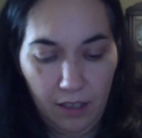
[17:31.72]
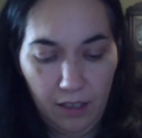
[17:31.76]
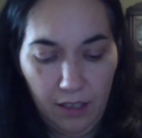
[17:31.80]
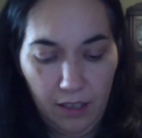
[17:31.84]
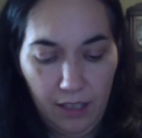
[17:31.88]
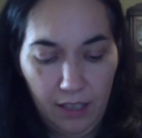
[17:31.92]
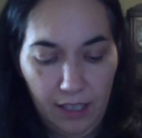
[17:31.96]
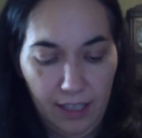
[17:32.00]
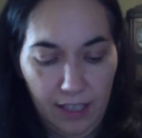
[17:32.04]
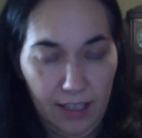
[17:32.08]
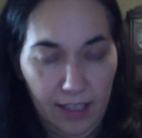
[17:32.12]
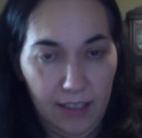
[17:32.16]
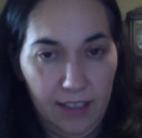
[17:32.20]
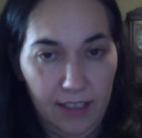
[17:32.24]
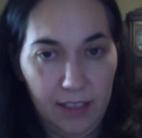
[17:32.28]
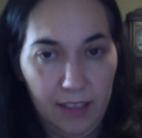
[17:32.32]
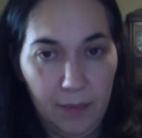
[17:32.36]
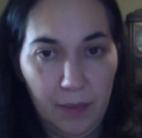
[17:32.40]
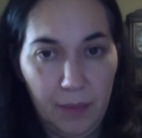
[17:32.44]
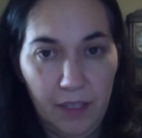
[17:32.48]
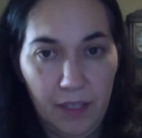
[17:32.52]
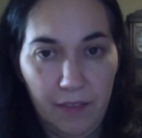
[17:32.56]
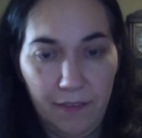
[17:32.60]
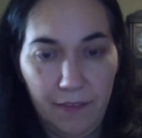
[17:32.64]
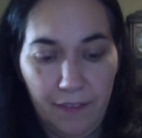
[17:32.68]
and it's
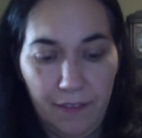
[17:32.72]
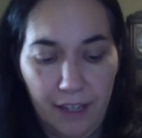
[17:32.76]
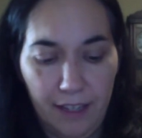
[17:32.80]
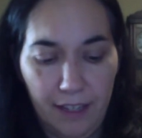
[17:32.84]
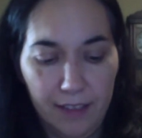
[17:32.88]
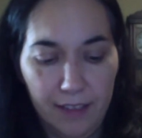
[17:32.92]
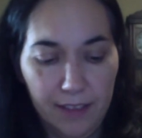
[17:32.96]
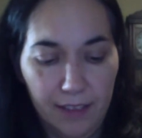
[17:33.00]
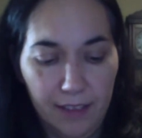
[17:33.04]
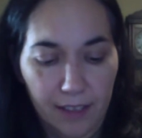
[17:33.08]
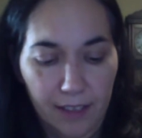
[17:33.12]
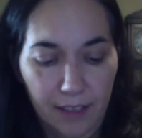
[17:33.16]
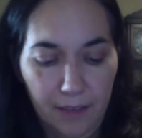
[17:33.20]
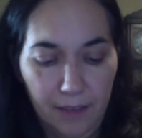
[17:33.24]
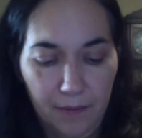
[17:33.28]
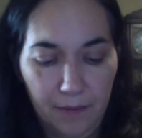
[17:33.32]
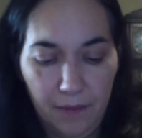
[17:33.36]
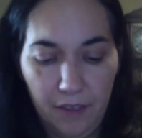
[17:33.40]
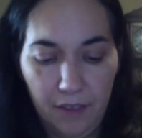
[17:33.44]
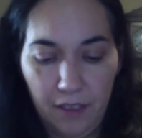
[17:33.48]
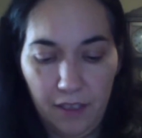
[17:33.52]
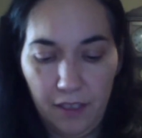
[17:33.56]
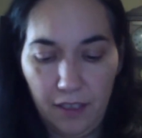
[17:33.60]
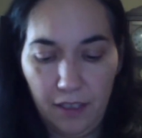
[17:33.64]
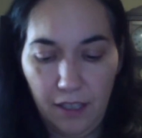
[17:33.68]
been a fast knit.
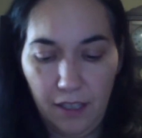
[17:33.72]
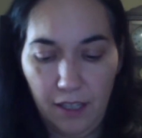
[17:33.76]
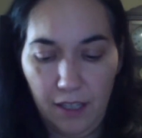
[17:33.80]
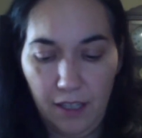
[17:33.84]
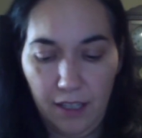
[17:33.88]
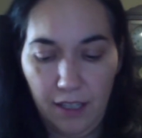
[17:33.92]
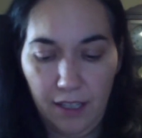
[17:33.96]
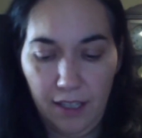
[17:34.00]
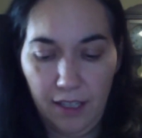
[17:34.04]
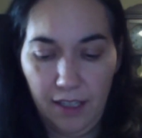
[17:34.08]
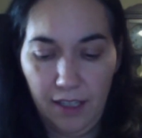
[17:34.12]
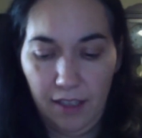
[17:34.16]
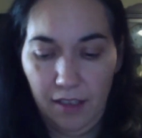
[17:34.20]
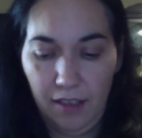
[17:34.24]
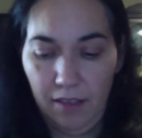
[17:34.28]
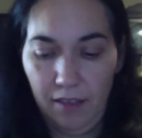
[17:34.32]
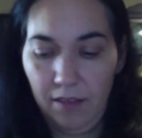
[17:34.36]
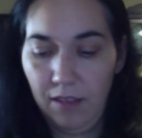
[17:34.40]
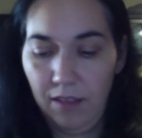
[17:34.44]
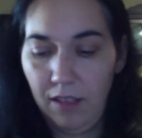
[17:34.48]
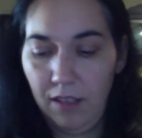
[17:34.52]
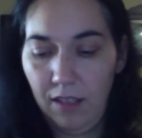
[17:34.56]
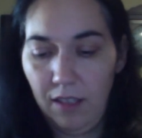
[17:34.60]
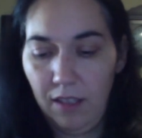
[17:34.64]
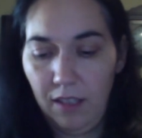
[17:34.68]
I
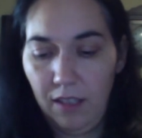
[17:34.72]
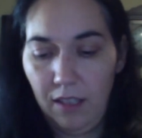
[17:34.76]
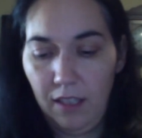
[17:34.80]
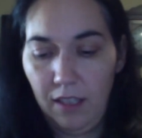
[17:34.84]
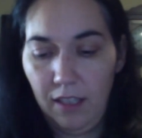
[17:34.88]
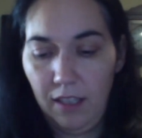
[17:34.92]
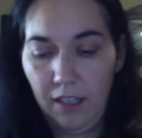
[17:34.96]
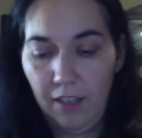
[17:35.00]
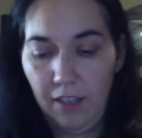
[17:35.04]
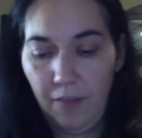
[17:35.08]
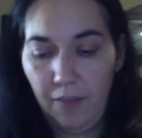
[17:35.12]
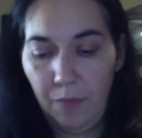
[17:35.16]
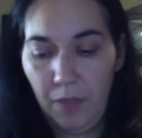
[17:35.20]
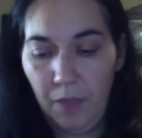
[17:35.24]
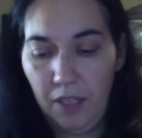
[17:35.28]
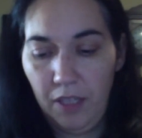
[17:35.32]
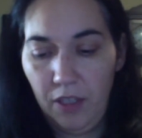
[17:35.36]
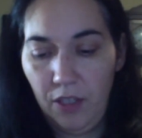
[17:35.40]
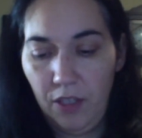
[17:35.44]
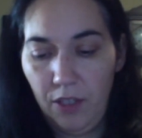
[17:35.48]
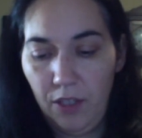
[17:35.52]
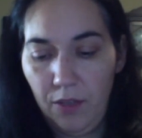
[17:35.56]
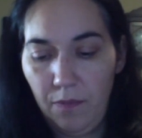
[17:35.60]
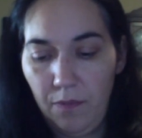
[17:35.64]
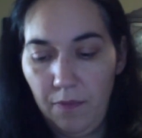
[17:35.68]
have been
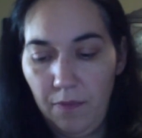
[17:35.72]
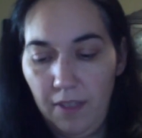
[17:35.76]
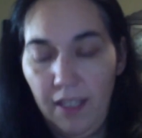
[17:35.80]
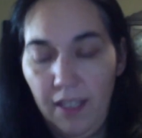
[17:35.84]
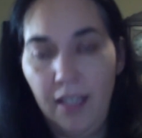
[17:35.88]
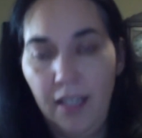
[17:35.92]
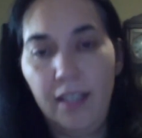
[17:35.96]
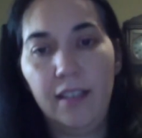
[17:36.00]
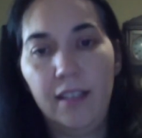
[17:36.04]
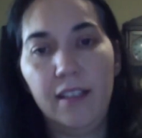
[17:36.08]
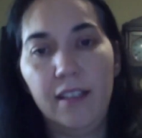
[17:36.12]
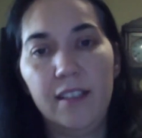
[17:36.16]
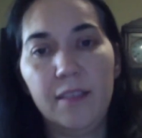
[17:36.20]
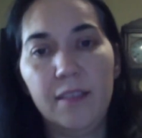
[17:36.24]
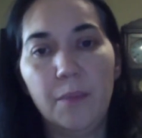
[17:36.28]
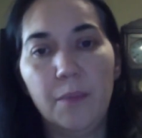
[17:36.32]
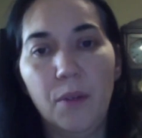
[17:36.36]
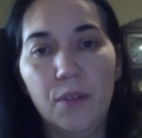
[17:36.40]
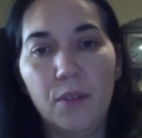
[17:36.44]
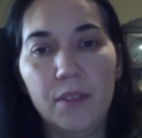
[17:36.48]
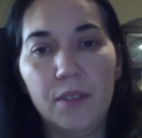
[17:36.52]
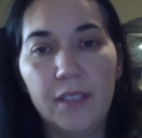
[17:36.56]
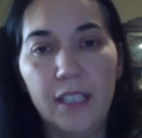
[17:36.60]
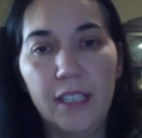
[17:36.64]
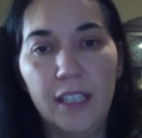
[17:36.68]
knitting this
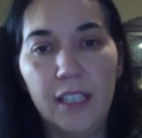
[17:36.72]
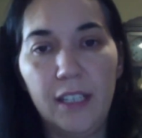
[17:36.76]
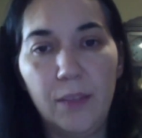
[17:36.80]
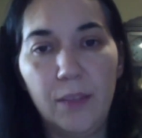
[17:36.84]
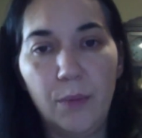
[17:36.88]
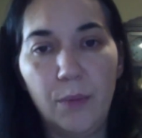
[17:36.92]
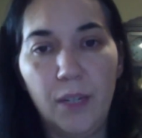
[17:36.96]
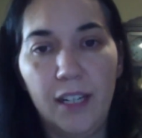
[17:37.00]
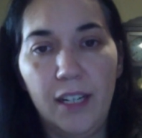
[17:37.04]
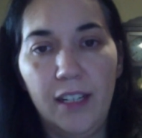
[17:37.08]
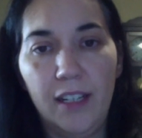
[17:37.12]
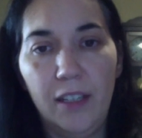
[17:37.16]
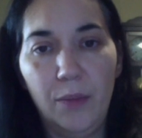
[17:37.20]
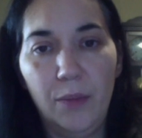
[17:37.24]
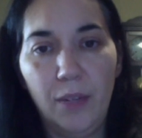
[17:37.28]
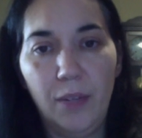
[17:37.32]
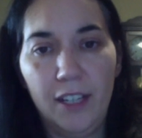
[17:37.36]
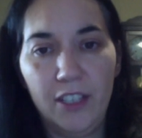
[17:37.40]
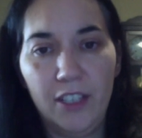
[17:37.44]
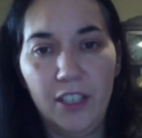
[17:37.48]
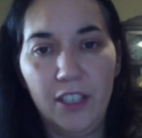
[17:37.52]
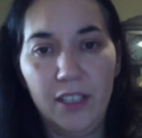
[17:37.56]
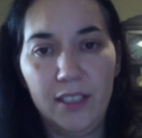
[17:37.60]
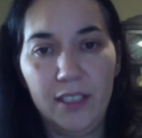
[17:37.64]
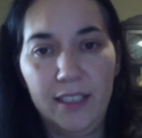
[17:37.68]
mostly while
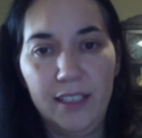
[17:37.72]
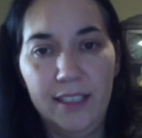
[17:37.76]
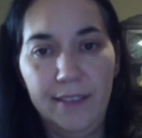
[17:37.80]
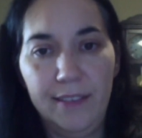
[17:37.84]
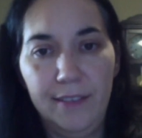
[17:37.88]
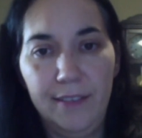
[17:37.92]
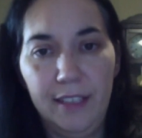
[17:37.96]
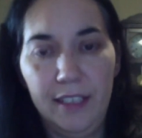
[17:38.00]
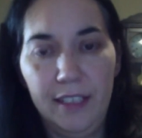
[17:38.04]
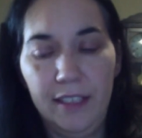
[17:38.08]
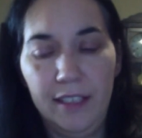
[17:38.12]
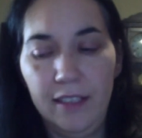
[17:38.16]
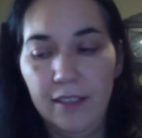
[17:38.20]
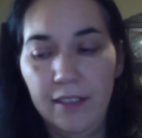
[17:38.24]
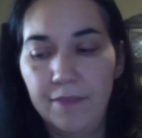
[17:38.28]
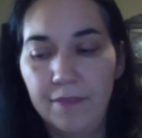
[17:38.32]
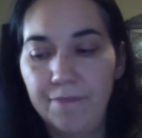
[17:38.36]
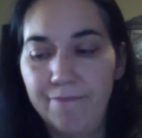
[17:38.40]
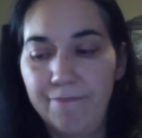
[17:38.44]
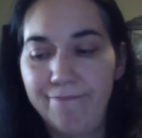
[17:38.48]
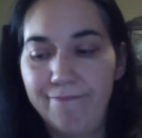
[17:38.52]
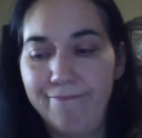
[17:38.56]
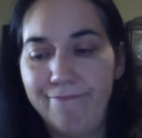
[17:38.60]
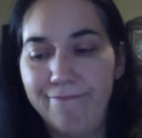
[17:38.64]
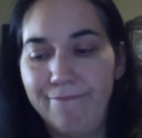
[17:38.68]
watching TV,
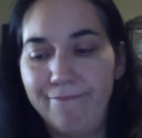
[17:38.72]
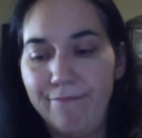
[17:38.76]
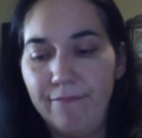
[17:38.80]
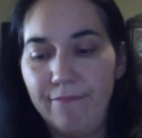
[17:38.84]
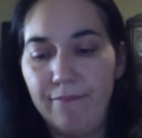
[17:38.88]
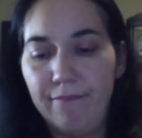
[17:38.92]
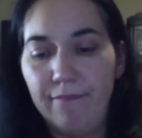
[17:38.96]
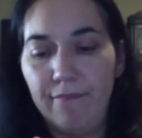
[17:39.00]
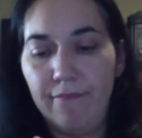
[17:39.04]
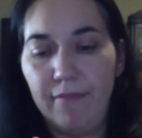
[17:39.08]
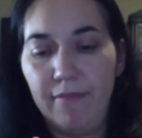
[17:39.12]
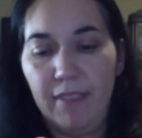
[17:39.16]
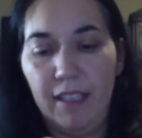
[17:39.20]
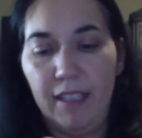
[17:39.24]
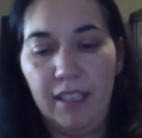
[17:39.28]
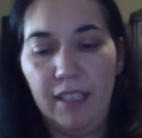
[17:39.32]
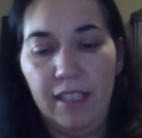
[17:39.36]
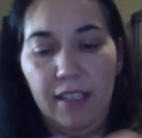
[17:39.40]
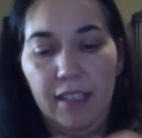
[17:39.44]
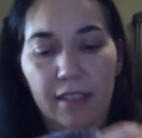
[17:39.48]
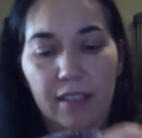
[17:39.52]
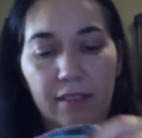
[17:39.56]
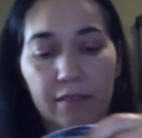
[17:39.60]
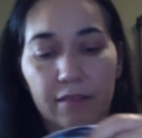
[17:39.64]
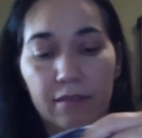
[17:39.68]

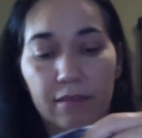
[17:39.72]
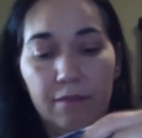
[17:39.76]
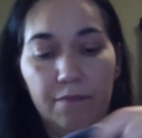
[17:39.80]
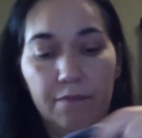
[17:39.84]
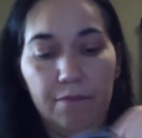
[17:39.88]
and